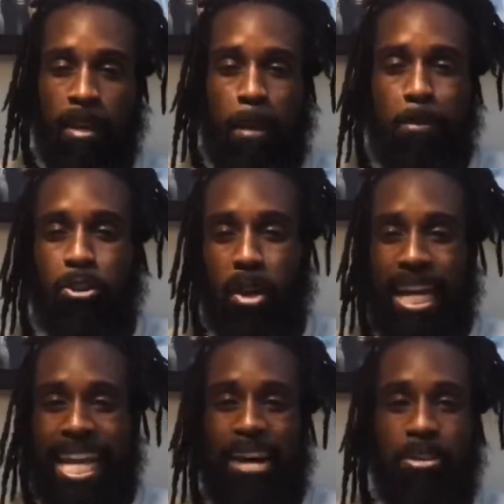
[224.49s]
people
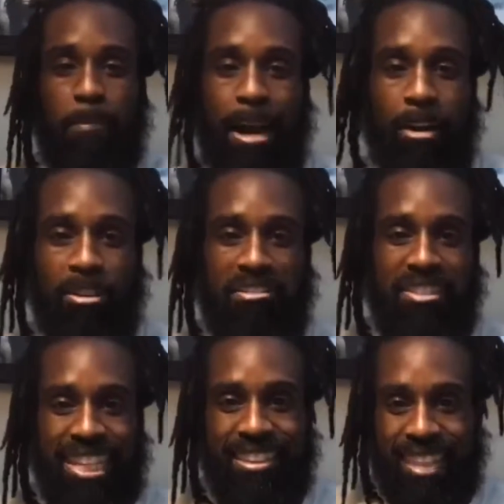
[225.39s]
started to count him
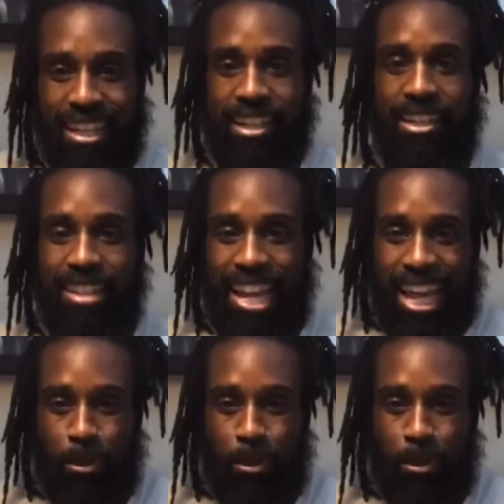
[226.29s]
out, didn't think that